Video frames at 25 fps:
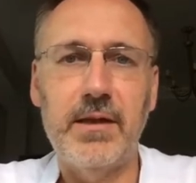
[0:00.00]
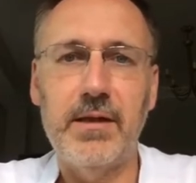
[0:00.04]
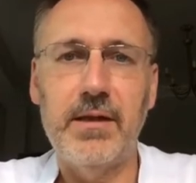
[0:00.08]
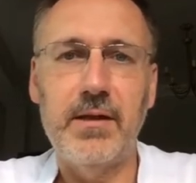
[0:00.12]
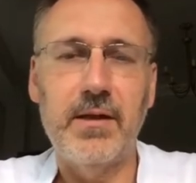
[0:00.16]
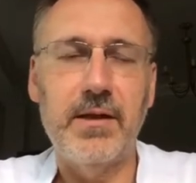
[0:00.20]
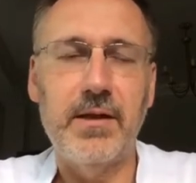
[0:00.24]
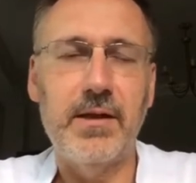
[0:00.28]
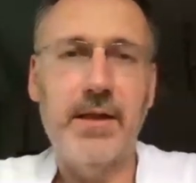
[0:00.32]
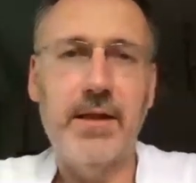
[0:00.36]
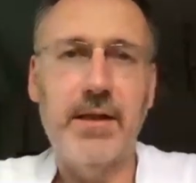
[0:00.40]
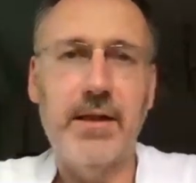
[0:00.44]
And
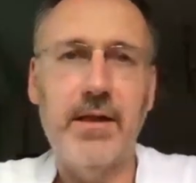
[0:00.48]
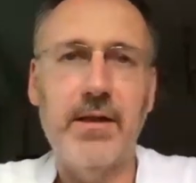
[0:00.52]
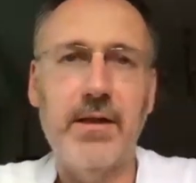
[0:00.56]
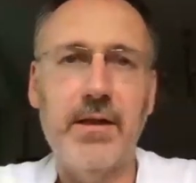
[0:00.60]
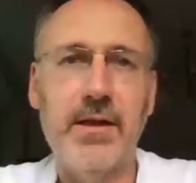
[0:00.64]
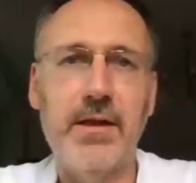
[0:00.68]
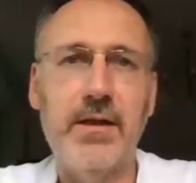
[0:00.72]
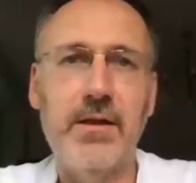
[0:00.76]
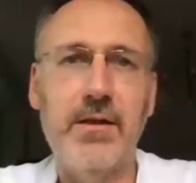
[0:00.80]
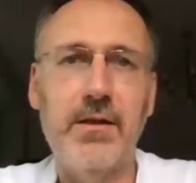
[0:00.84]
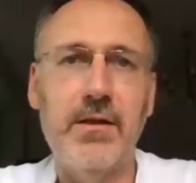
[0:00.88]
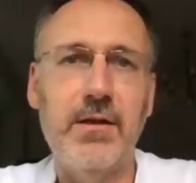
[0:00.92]
I think
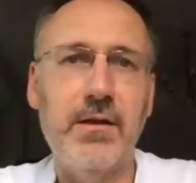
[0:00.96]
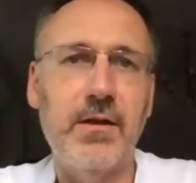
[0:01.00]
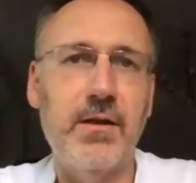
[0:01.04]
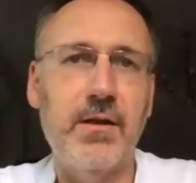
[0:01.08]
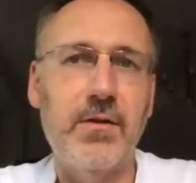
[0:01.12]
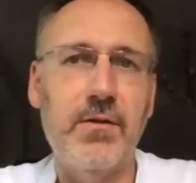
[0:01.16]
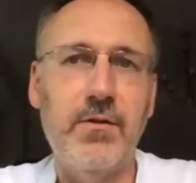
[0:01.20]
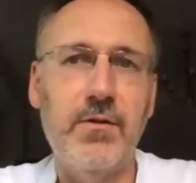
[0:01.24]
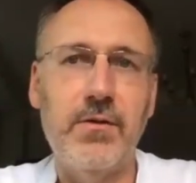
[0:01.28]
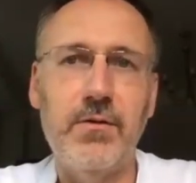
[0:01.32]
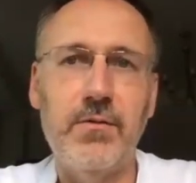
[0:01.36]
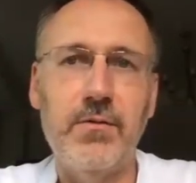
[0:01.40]
you know,
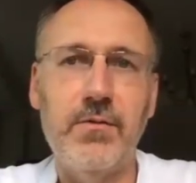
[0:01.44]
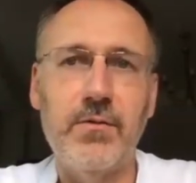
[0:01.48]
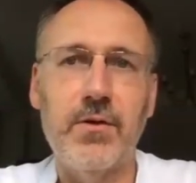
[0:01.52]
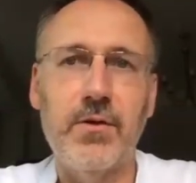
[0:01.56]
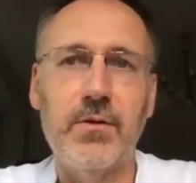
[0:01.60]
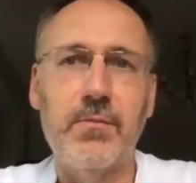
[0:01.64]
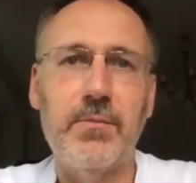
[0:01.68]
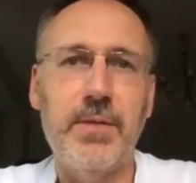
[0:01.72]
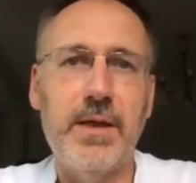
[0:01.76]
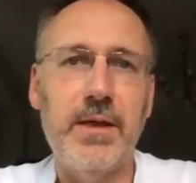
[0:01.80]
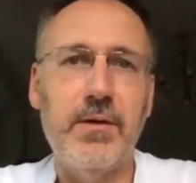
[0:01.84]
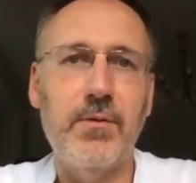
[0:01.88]
you've got to
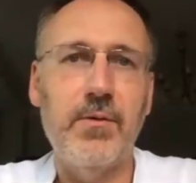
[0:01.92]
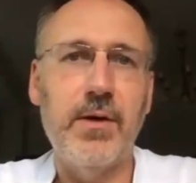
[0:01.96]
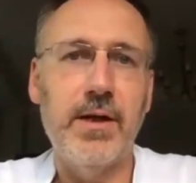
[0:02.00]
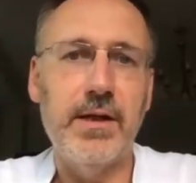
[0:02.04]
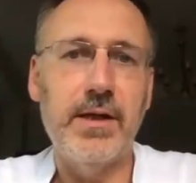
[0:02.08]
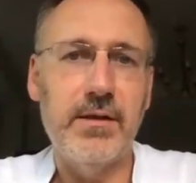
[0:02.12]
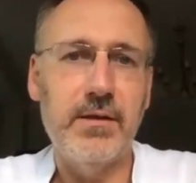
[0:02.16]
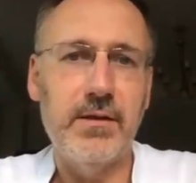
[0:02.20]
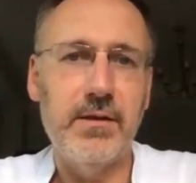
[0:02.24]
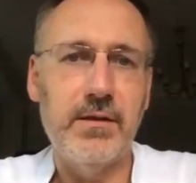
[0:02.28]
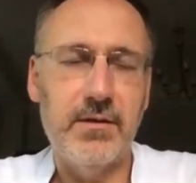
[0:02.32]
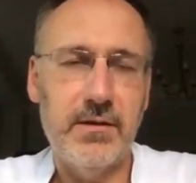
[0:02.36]
be quite
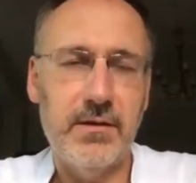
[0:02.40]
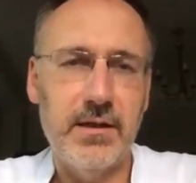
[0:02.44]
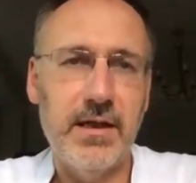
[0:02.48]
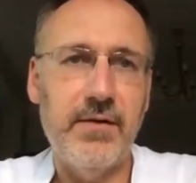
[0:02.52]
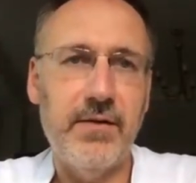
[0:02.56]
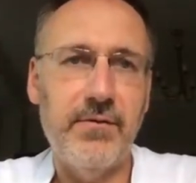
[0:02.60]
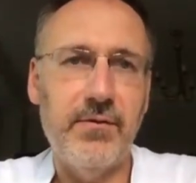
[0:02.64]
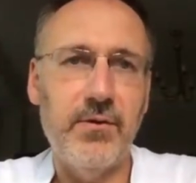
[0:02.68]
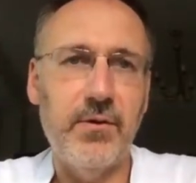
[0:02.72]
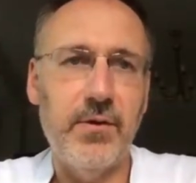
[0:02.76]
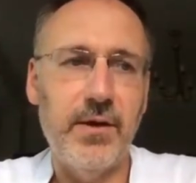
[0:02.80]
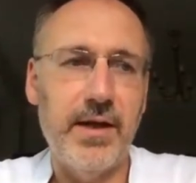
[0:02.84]

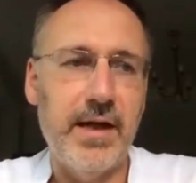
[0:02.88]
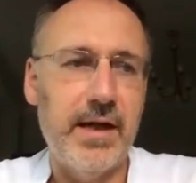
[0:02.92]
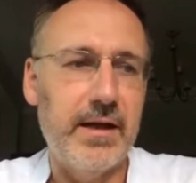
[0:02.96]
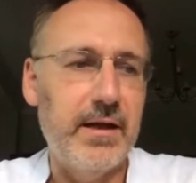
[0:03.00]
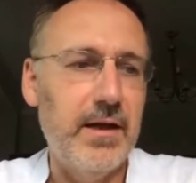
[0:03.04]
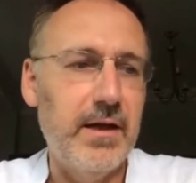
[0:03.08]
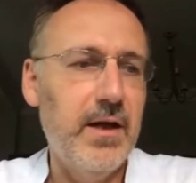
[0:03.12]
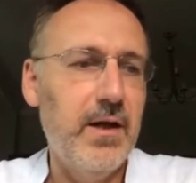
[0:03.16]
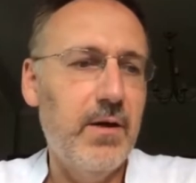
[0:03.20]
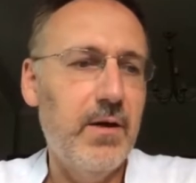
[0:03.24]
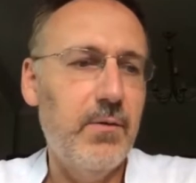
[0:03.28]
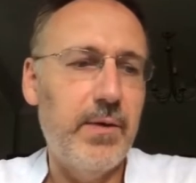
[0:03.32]
tough on that,
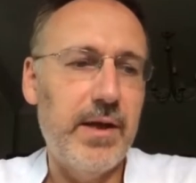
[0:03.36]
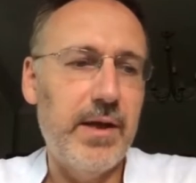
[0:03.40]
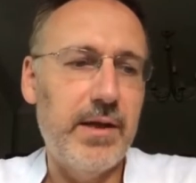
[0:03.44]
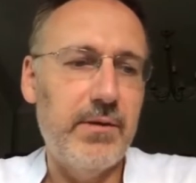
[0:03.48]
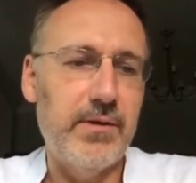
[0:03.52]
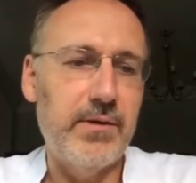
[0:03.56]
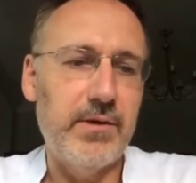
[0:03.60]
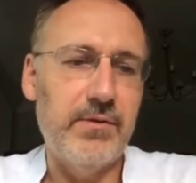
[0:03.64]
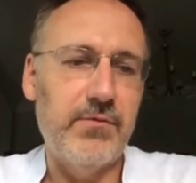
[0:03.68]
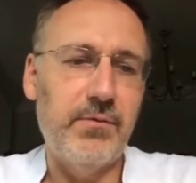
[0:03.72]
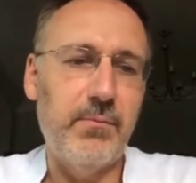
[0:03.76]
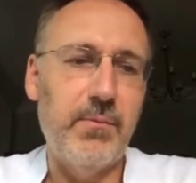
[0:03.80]
whether
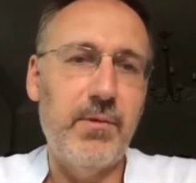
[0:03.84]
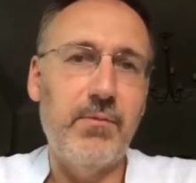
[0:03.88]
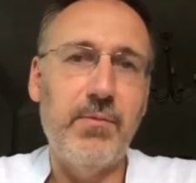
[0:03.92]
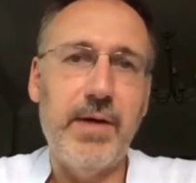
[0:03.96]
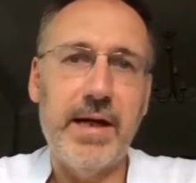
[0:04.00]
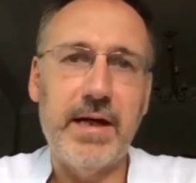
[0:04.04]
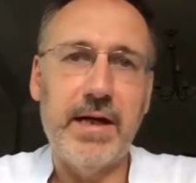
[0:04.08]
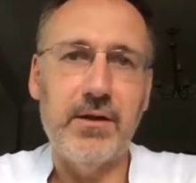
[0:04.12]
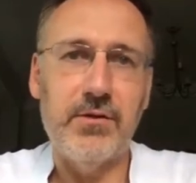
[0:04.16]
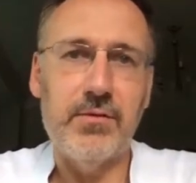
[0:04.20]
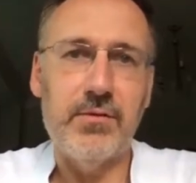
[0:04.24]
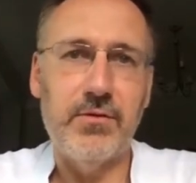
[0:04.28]
it's from a
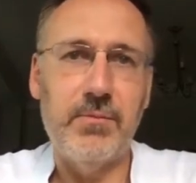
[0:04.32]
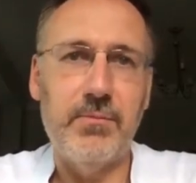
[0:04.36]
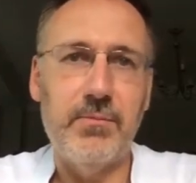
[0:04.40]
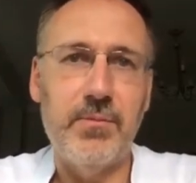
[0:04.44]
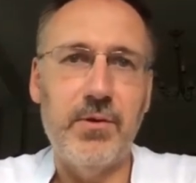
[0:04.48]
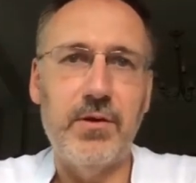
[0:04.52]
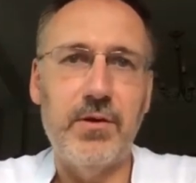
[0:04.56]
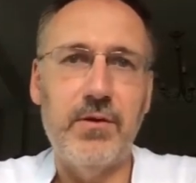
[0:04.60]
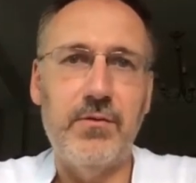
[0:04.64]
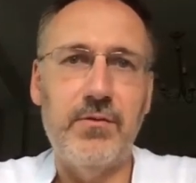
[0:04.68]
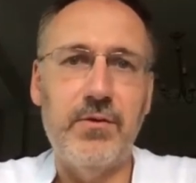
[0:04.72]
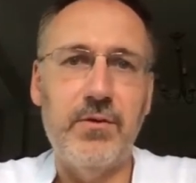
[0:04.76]
regulatory
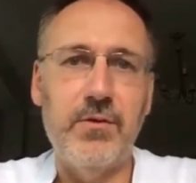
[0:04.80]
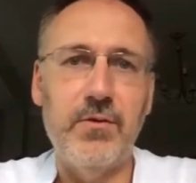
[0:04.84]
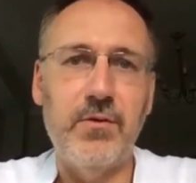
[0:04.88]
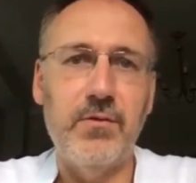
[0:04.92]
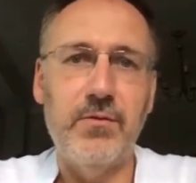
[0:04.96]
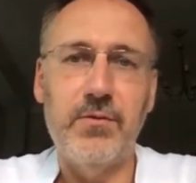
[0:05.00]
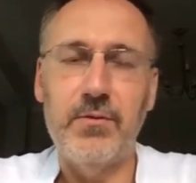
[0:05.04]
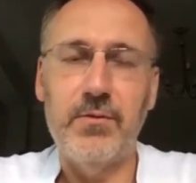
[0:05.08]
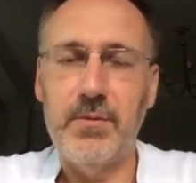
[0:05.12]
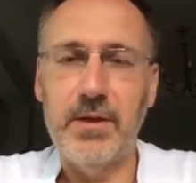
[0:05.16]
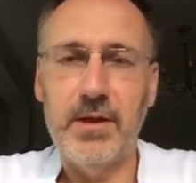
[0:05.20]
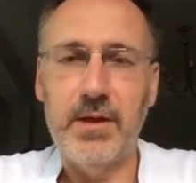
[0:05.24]
point of view or
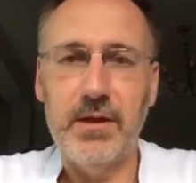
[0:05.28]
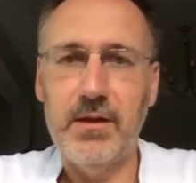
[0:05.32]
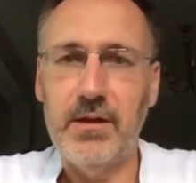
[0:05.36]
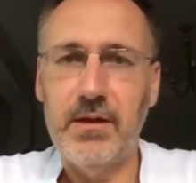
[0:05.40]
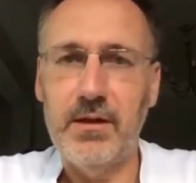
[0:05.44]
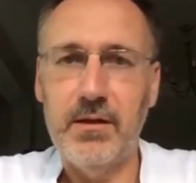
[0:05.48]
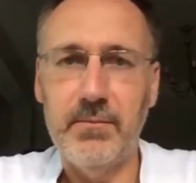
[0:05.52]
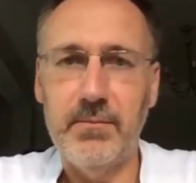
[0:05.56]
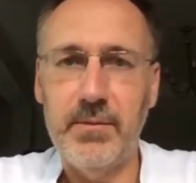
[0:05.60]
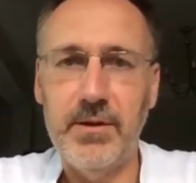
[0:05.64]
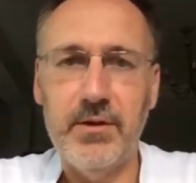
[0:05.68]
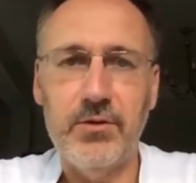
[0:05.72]
from a
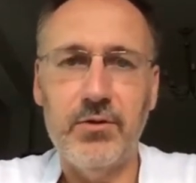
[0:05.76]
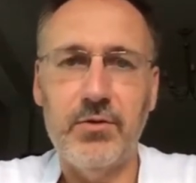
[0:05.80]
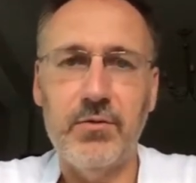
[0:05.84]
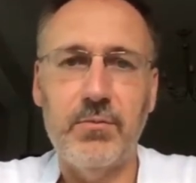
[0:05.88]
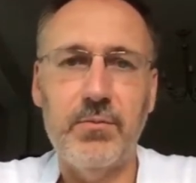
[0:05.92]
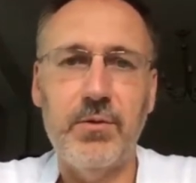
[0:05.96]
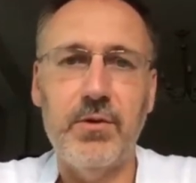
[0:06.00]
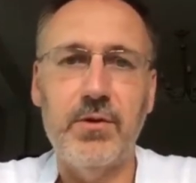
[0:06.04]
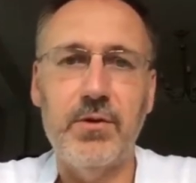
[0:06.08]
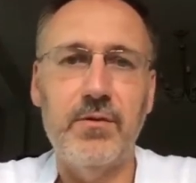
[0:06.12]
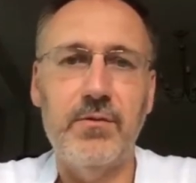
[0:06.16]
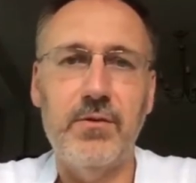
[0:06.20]
commercial
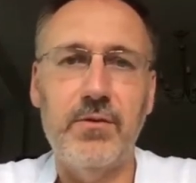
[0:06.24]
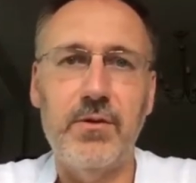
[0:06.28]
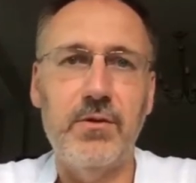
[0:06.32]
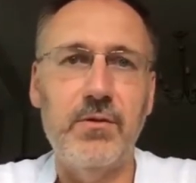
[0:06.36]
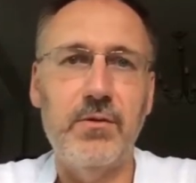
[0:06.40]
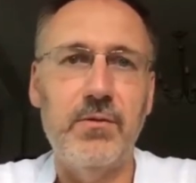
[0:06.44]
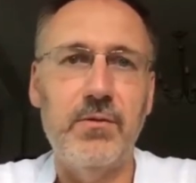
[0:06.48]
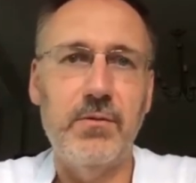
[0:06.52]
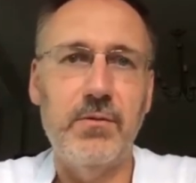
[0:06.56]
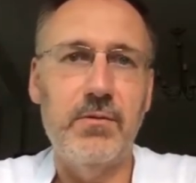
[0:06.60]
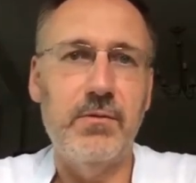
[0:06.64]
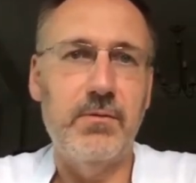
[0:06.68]
point of view,
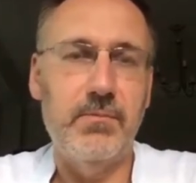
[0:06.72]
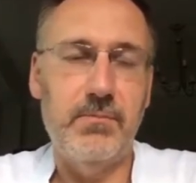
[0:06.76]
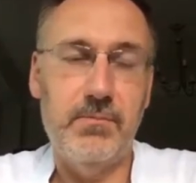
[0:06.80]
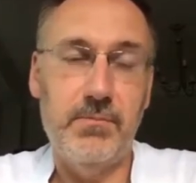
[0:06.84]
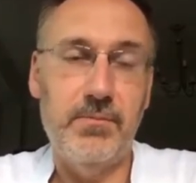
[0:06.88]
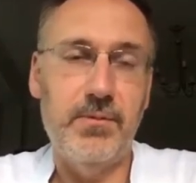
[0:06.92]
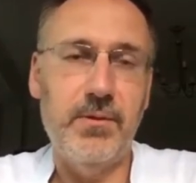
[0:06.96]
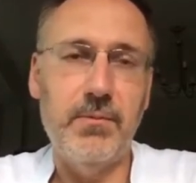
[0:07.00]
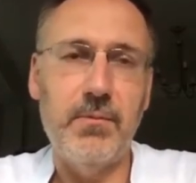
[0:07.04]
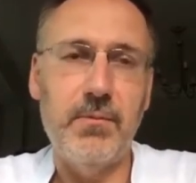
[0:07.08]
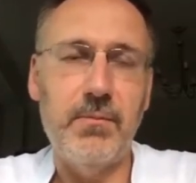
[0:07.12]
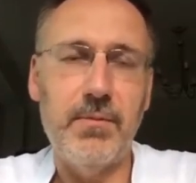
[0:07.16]

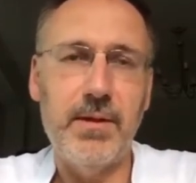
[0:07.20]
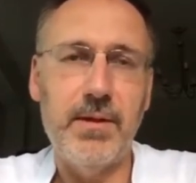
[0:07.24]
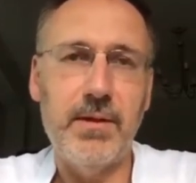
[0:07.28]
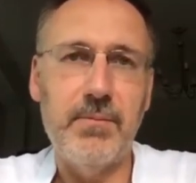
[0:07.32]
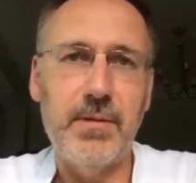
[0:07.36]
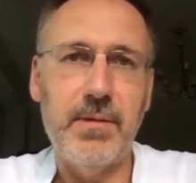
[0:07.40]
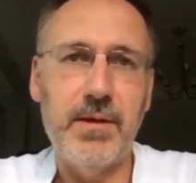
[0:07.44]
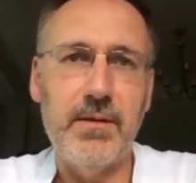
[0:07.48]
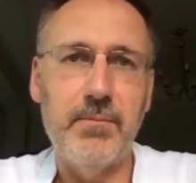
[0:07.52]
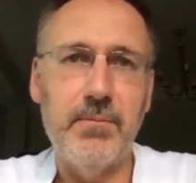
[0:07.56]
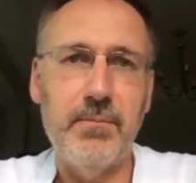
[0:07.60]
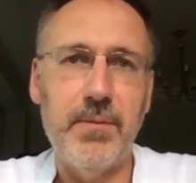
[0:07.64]
probably a
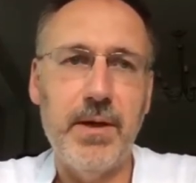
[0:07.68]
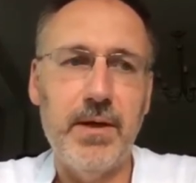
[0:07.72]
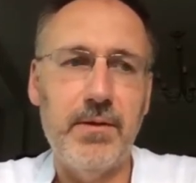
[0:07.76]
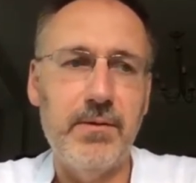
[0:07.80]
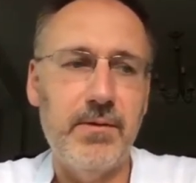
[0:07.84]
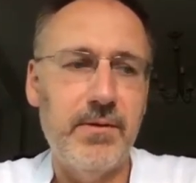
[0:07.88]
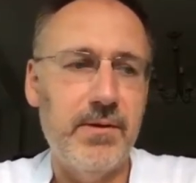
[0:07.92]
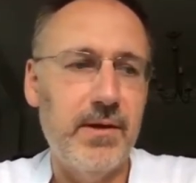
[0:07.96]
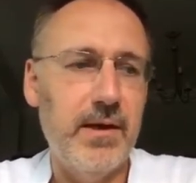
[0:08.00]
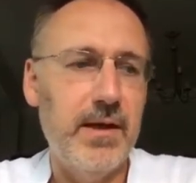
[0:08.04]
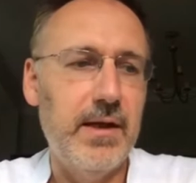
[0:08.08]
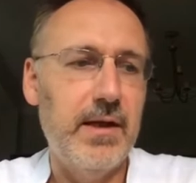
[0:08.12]
bit of both.